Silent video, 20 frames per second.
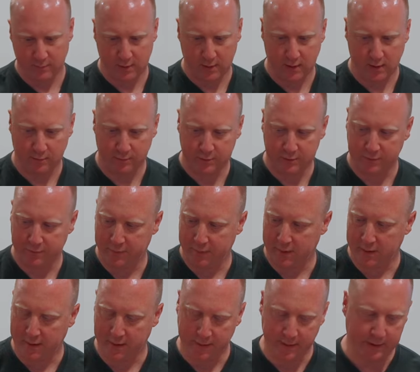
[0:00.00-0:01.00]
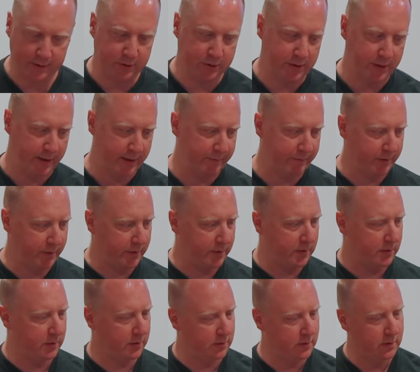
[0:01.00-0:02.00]
I almost feel like that should have a
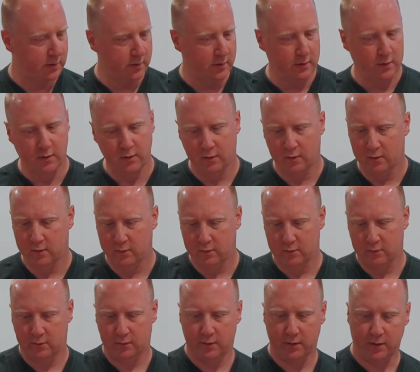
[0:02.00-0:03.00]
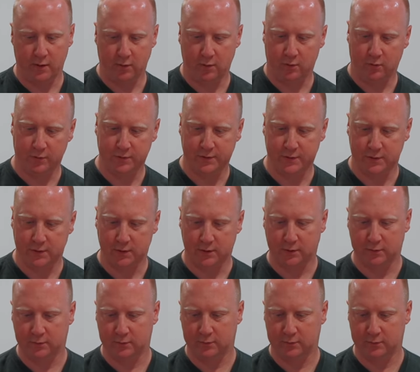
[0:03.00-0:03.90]
little holster.